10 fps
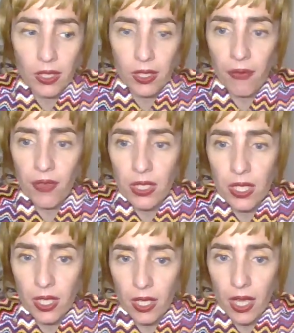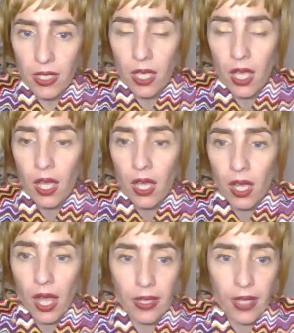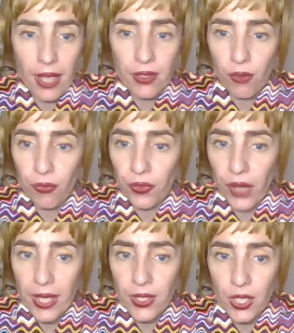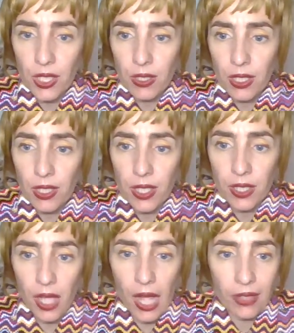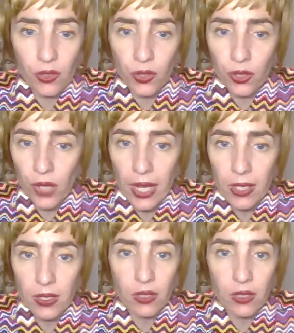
Definitely he has a kind of crisis. Is that under crisis?